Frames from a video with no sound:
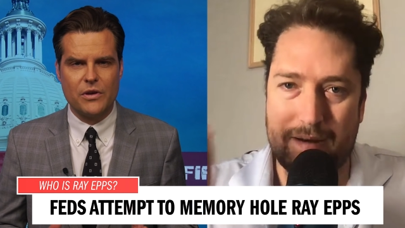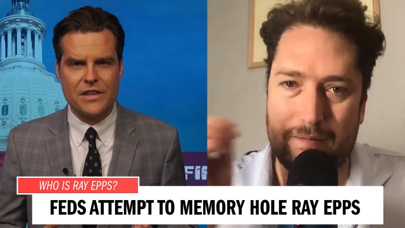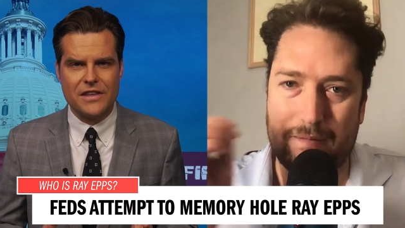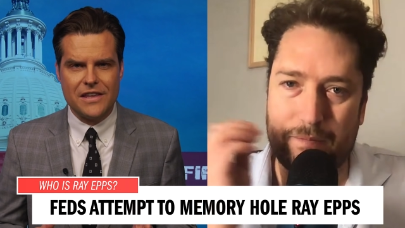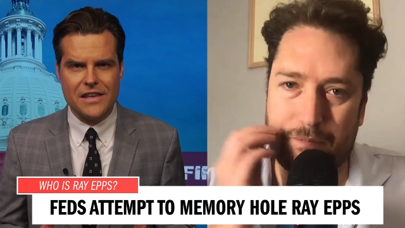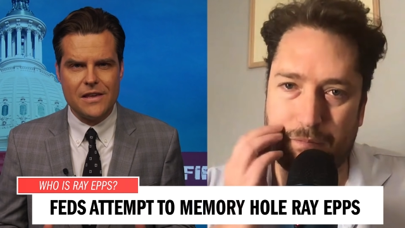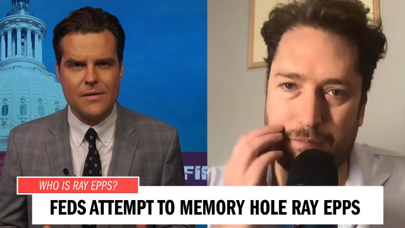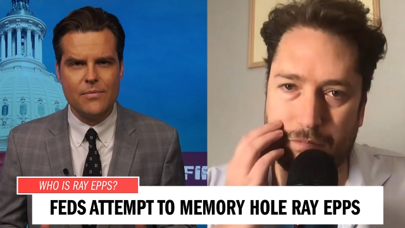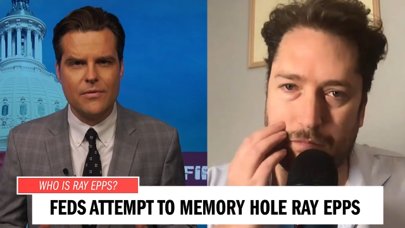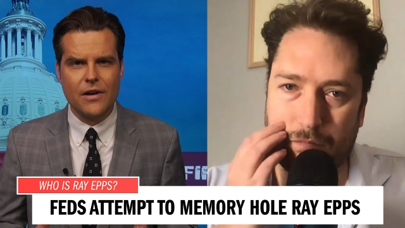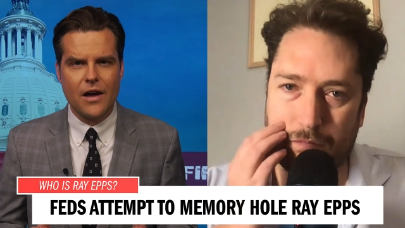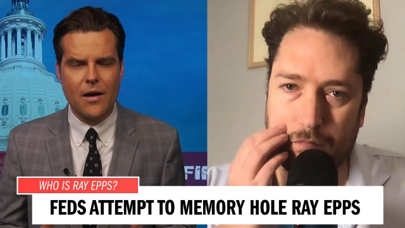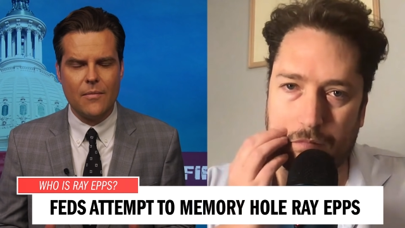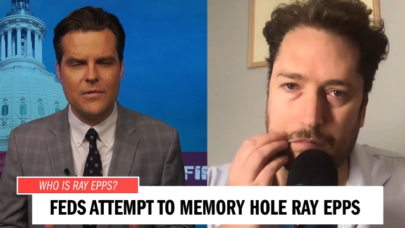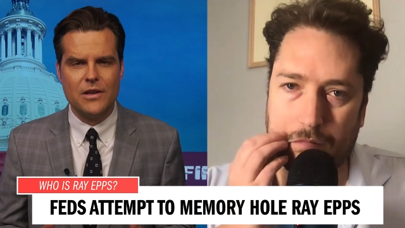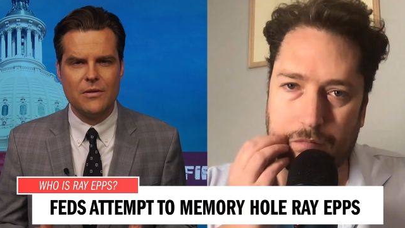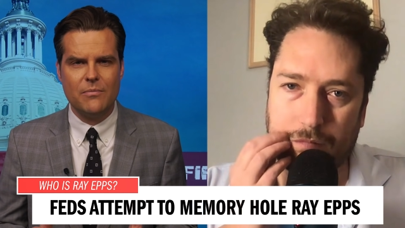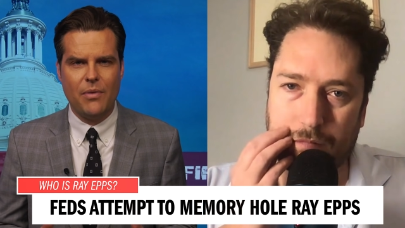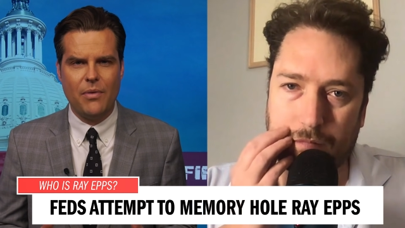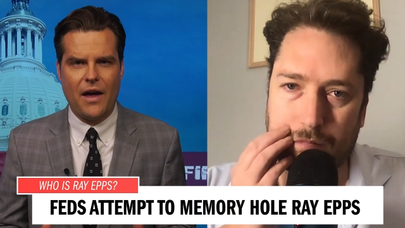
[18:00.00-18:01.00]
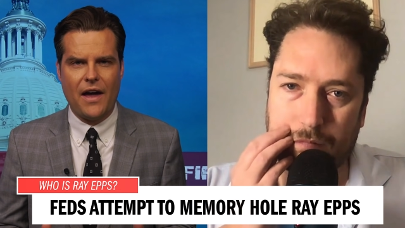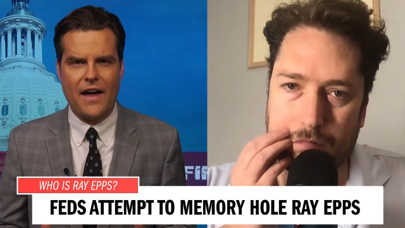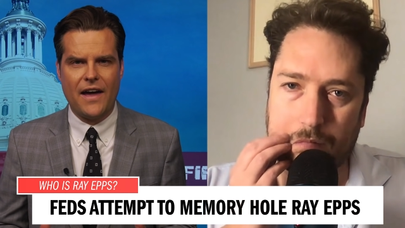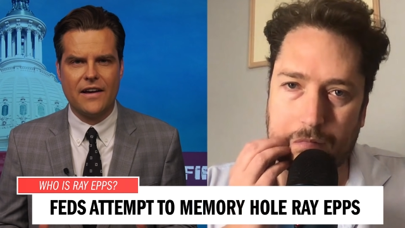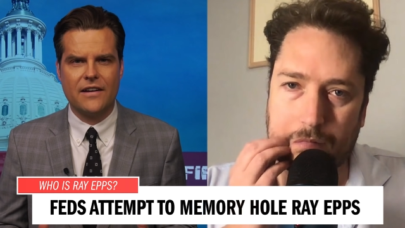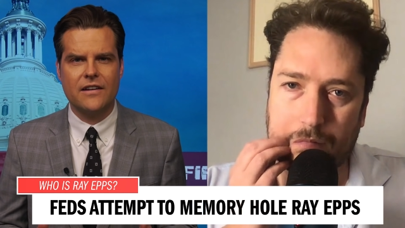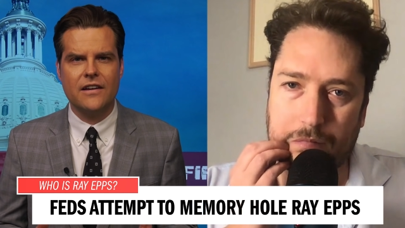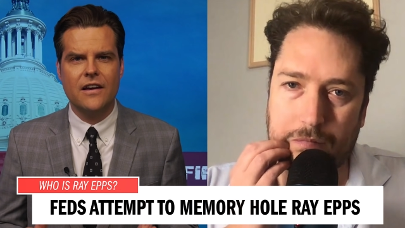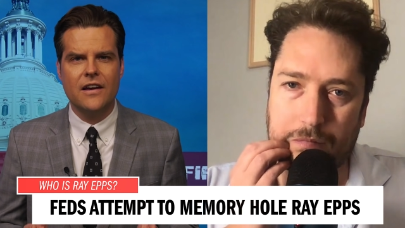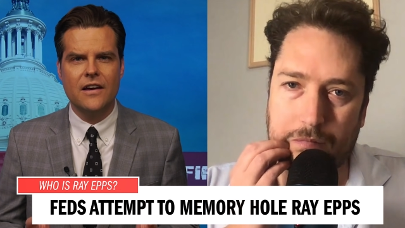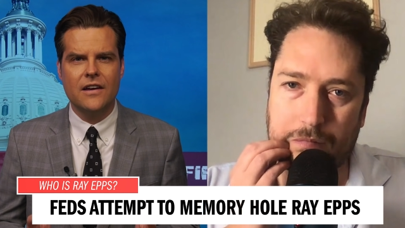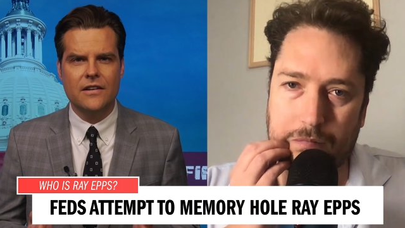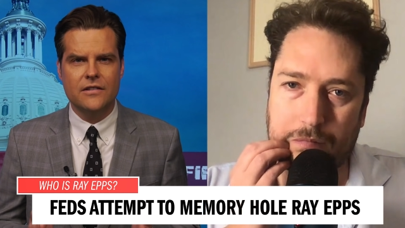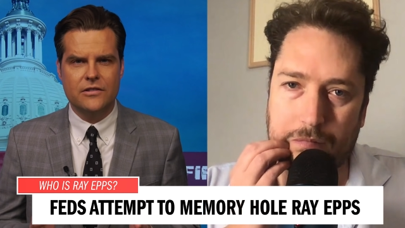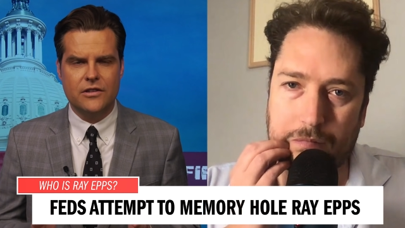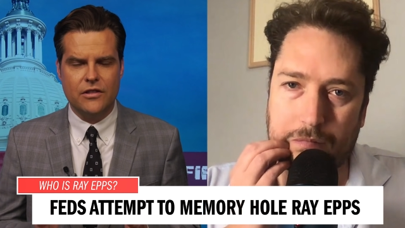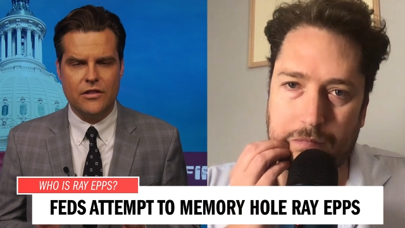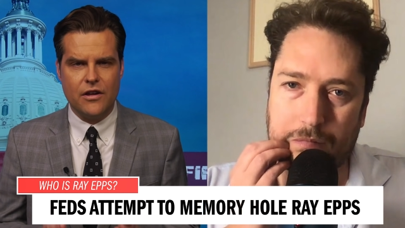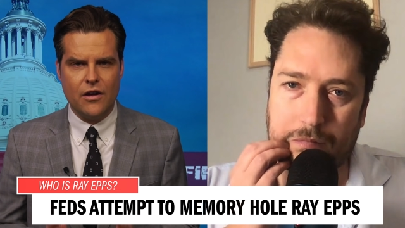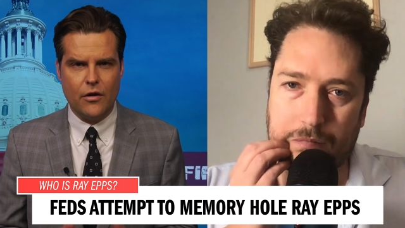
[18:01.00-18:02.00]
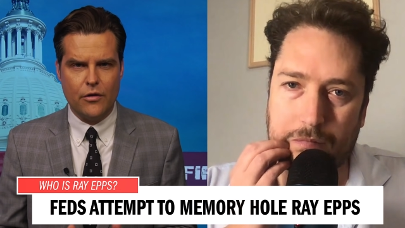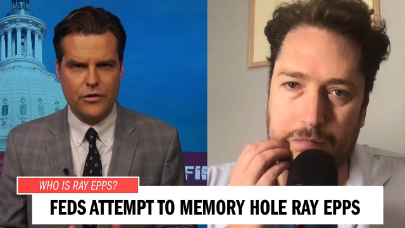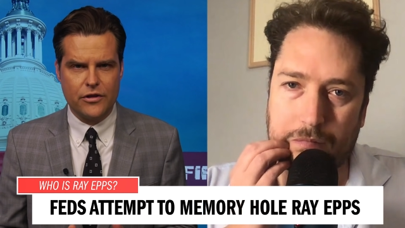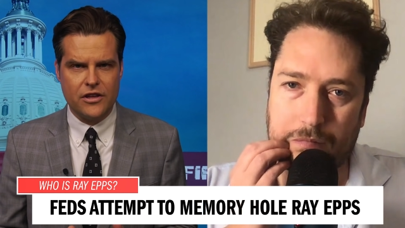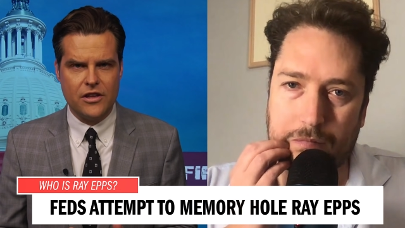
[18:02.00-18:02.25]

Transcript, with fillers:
Speaker 1: we keep coming back to the Oath